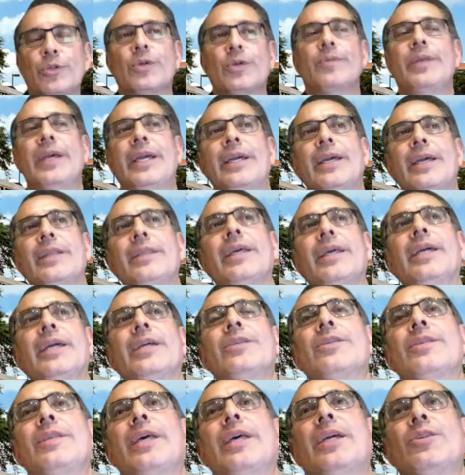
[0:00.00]
Th- and
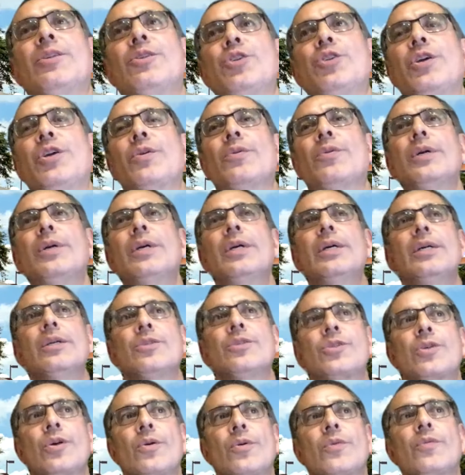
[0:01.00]
thanks, thanks, Gio.
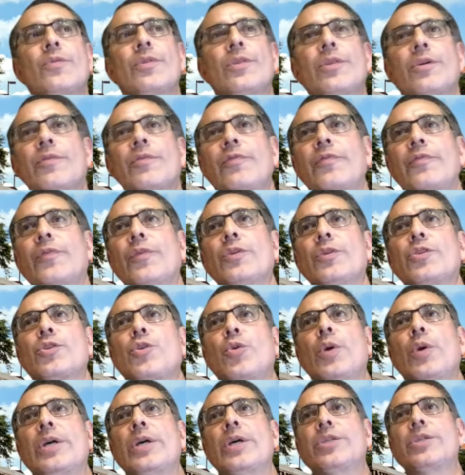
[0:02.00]
So the first
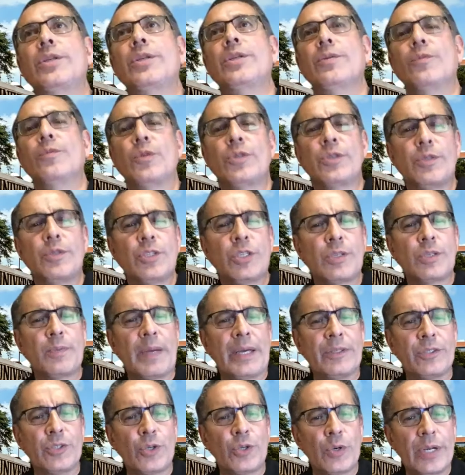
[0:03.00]
question was just
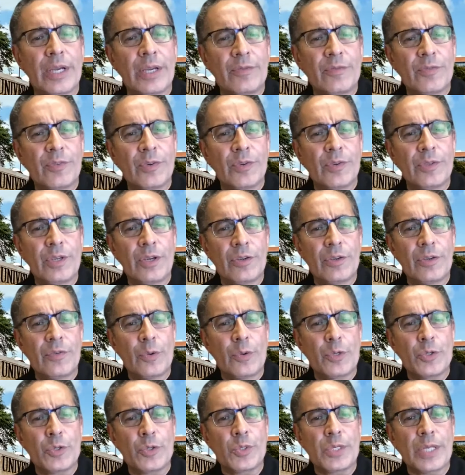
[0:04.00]
about turnout for young
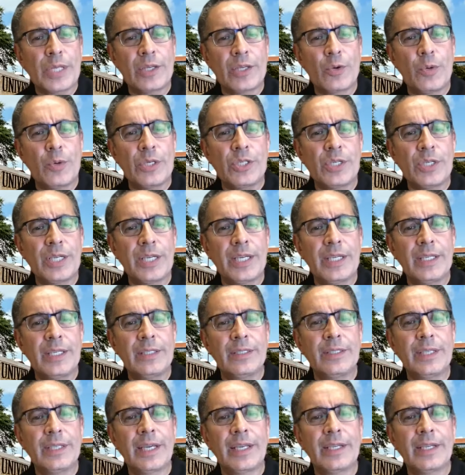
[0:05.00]
voters. Was that the question again, Dan?